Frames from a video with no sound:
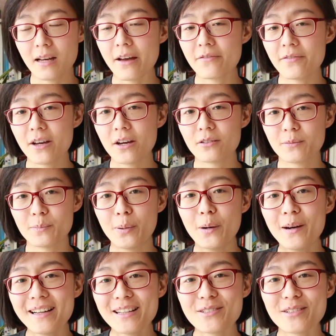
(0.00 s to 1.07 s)
I failed
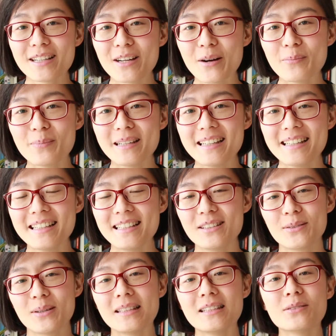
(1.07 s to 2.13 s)
poetry completely in
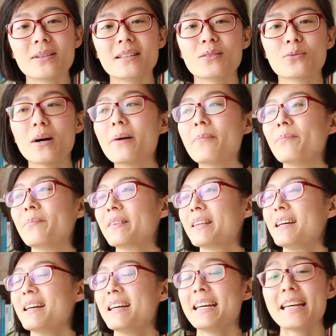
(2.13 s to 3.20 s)
2021,
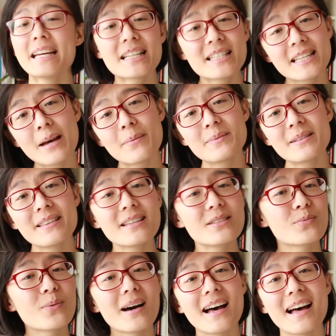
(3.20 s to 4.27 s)
except
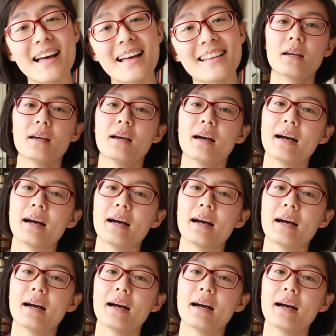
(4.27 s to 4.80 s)
this one.